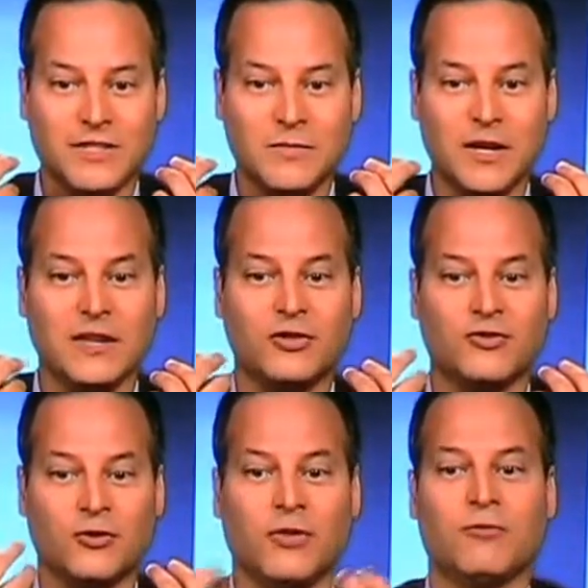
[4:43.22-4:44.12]
It doesn't mean it's a
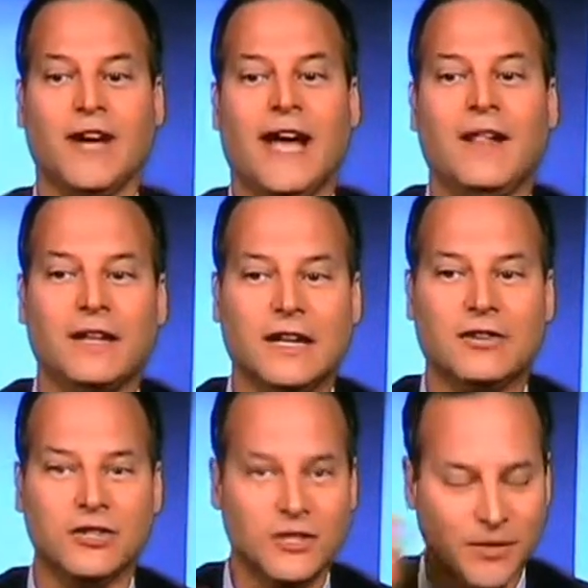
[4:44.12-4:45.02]
truth in reality.
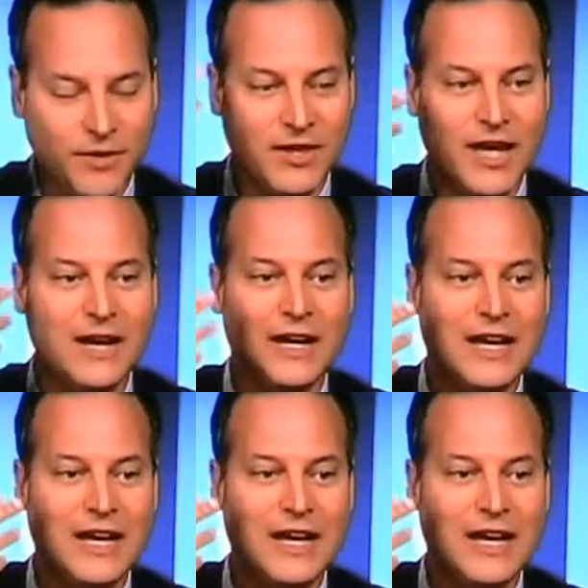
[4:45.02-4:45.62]
It's just something that